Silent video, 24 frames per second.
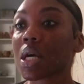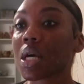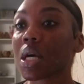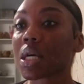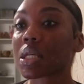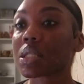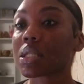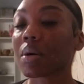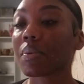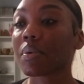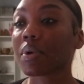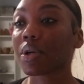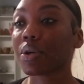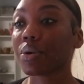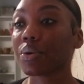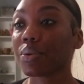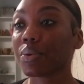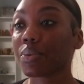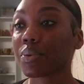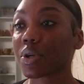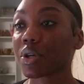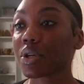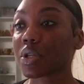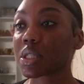because i want to
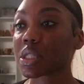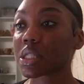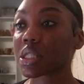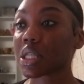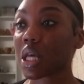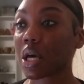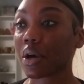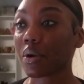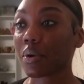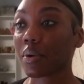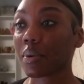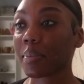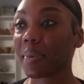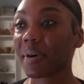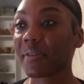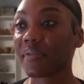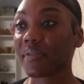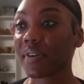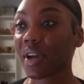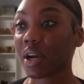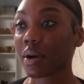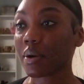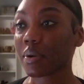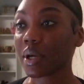do real subtle but
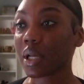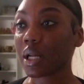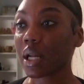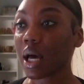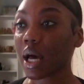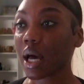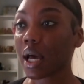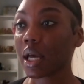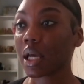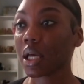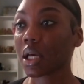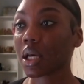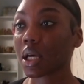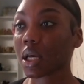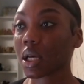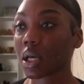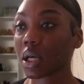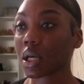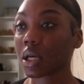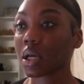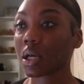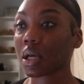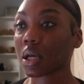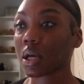very like
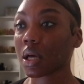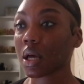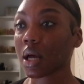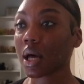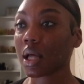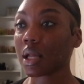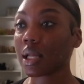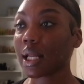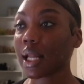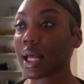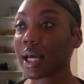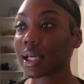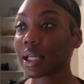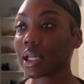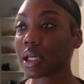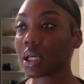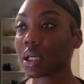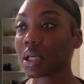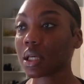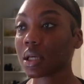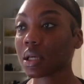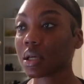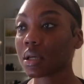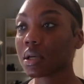
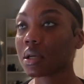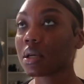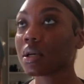lady